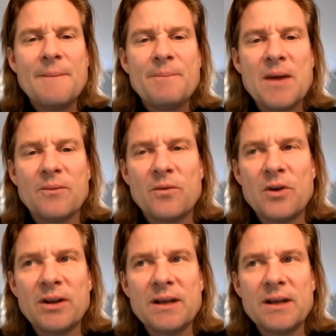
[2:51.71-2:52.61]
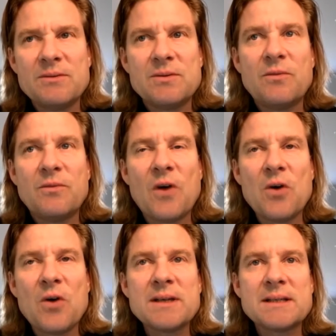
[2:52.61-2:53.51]
and really
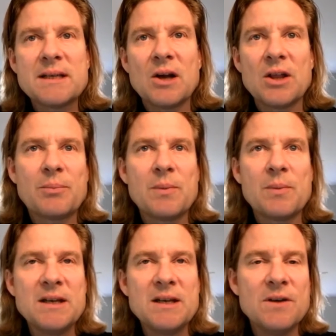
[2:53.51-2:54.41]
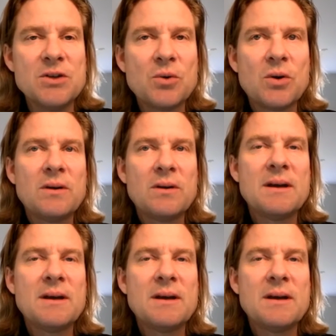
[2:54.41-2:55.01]
focusing on the individual